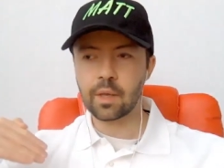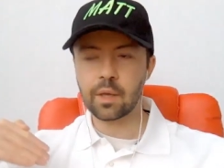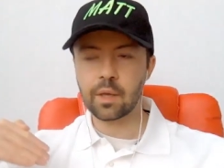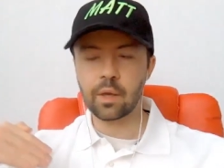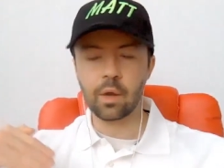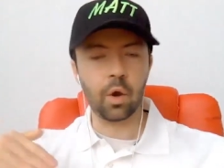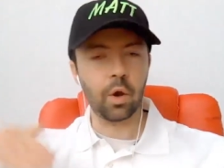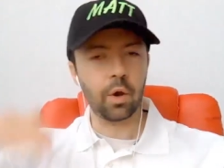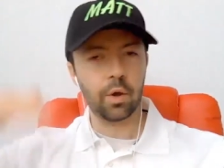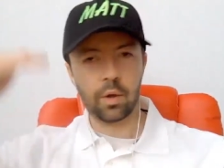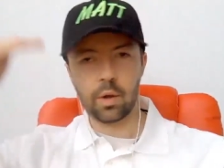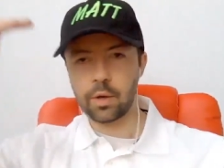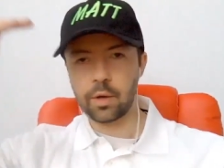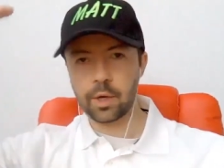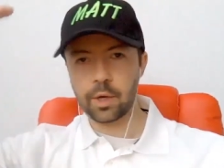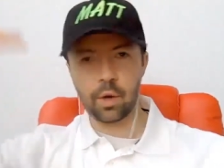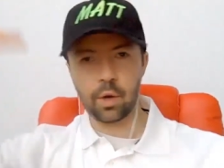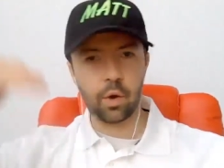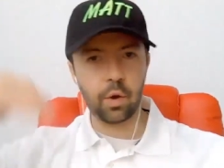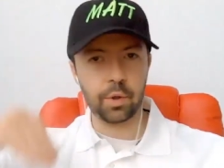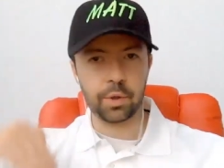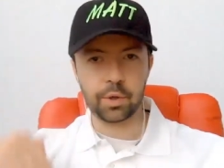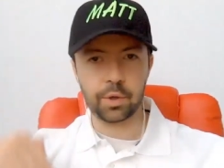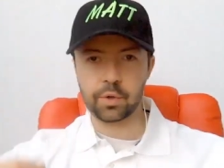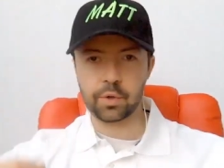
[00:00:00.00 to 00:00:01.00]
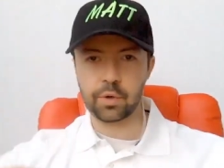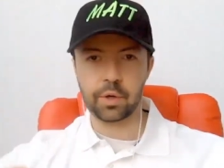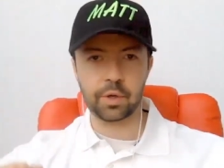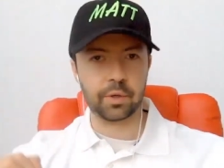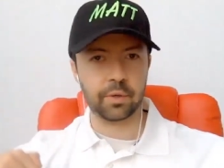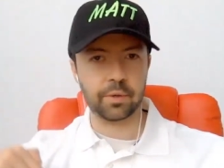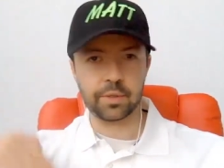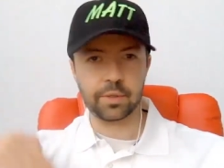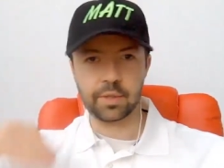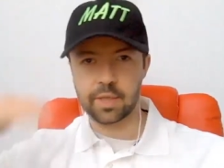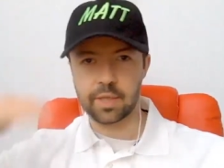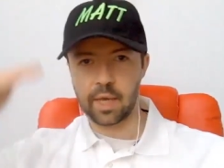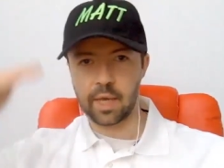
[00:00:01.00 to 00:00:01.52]
All, you know, all the critical
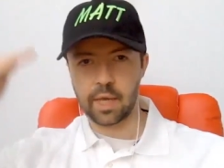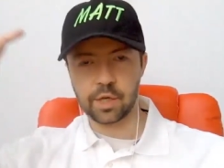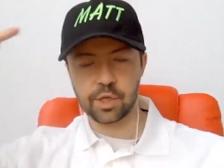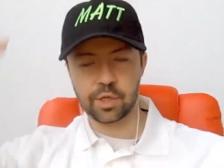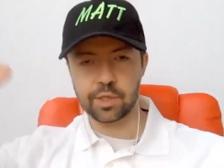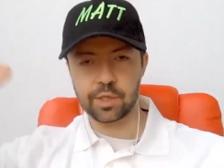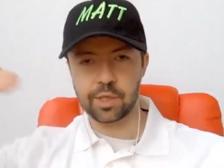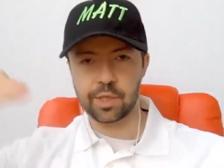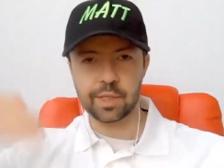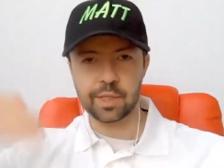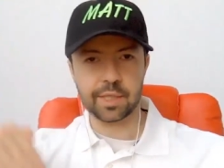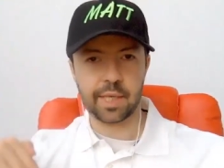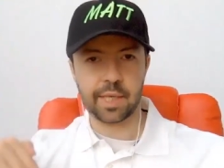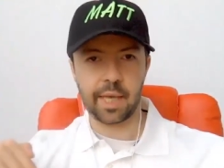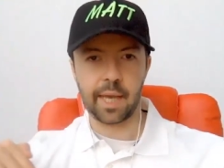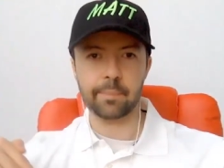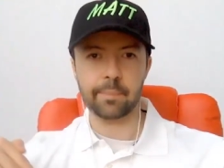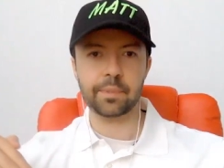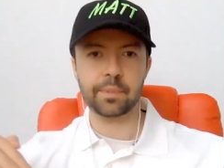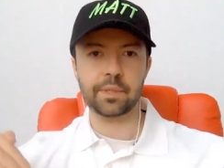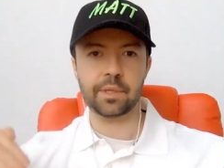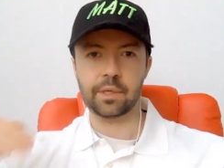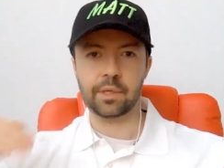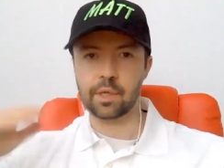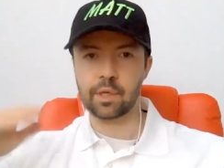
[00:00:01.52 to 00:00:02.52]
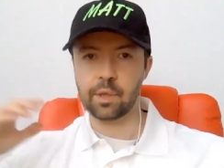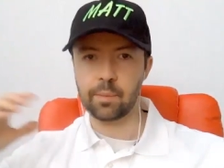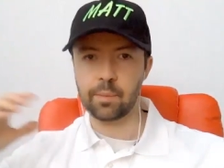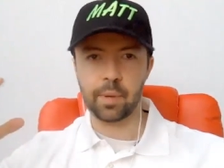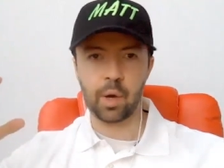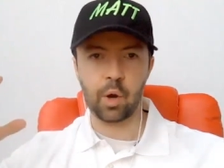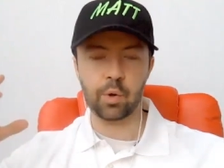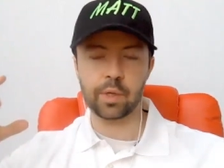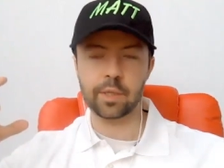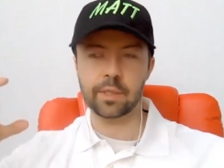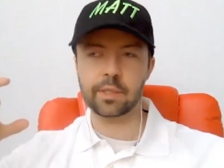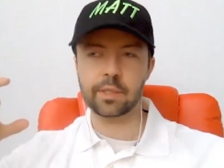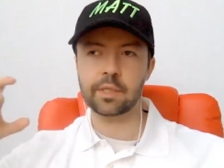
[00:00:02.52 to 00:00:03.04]
stages and steps and
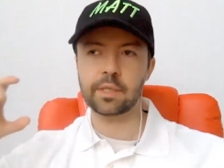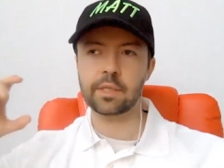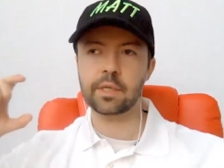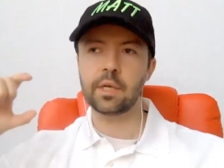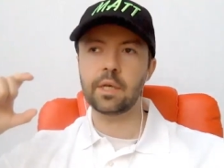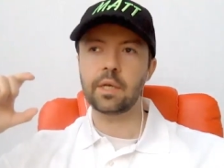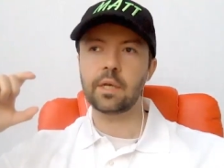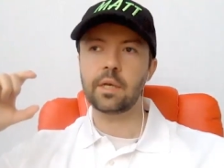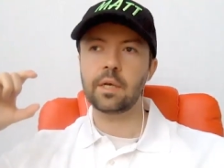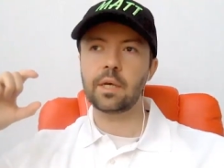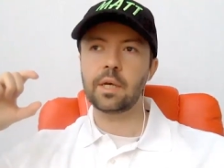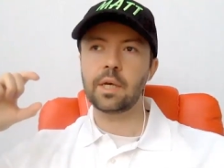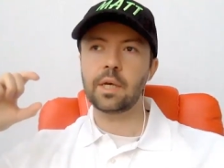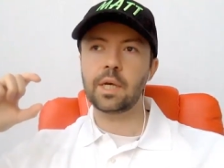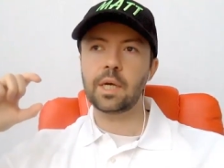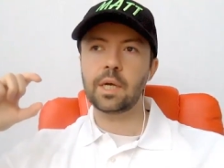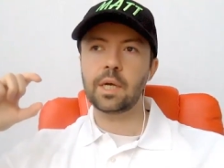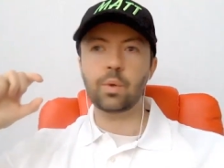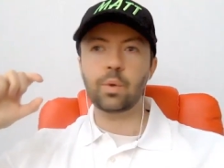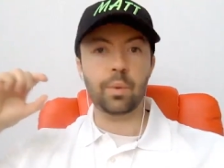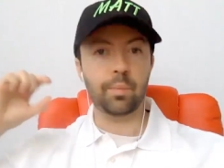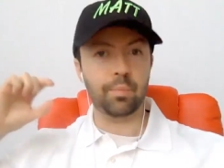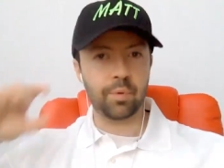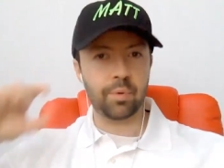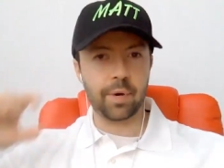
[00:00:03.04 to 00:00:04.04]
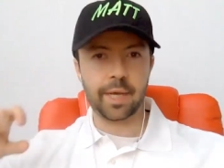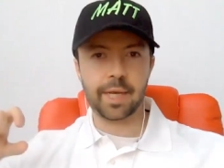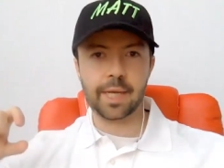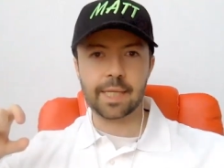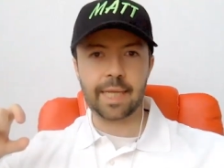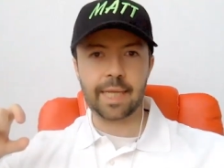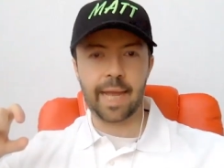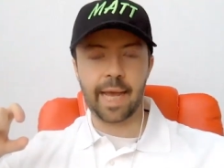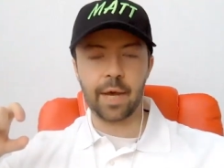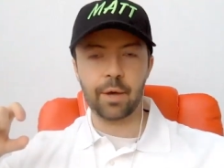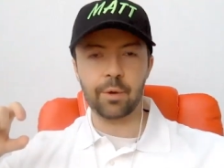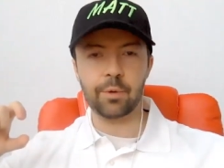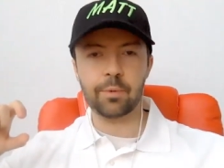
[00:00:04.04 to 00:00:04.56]
components. We break it
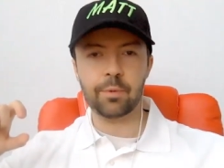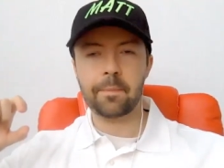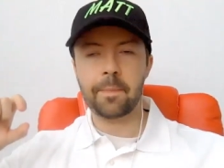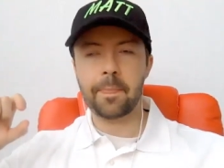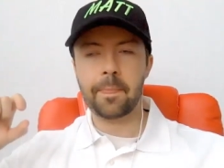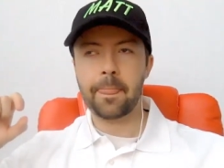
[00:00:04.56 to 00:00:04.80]
down,